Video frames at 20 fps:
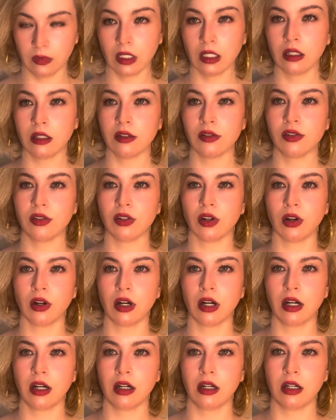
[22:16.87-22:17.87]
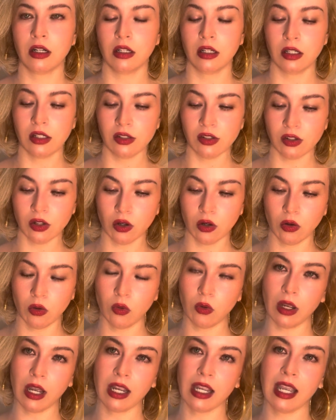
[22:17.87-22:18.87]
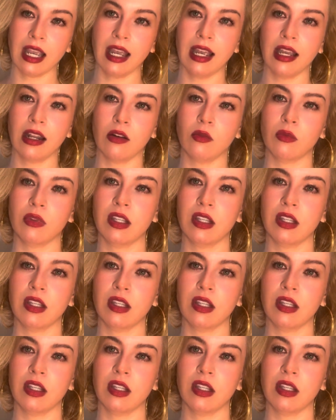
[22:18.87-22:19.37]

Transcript: Star. So again,